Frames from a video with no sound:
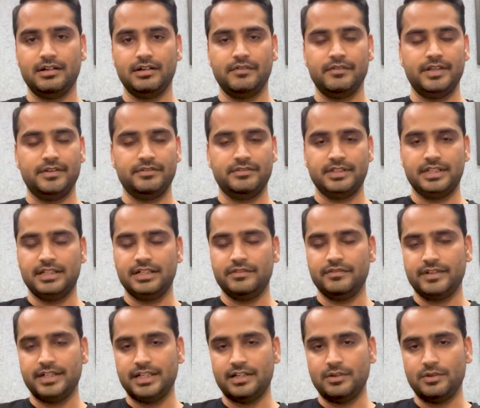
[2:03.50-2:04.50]
We have seen it
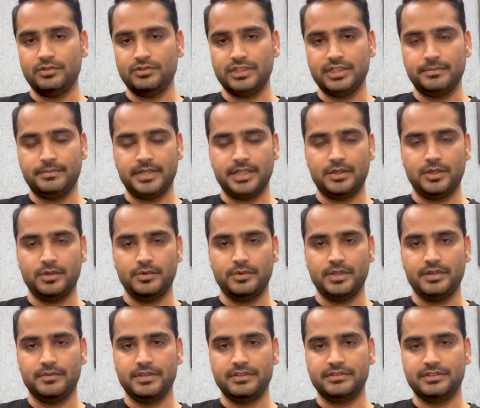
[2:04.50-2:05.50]
very closely
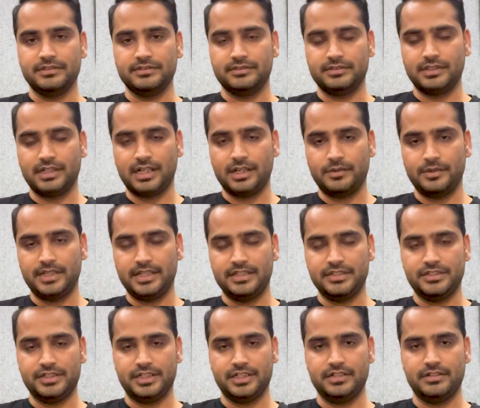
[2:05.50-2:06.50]
pre-COVID versus how it has
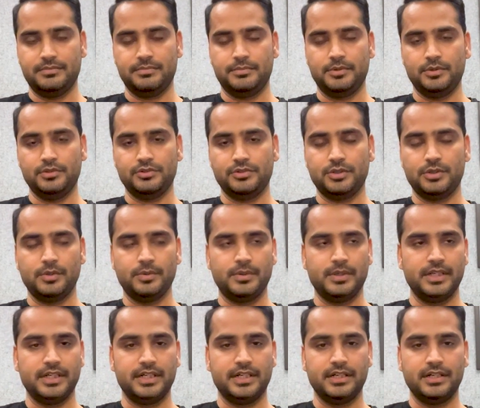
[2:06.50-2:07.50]
changed
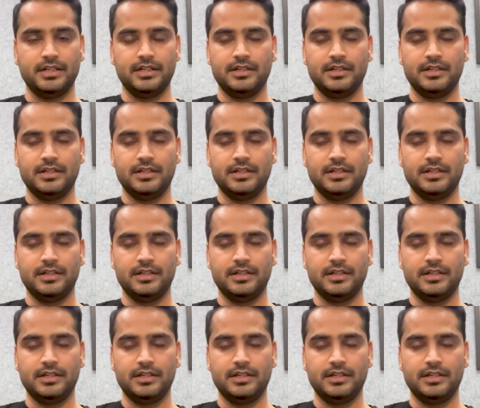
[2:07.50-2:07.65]
post-COVID.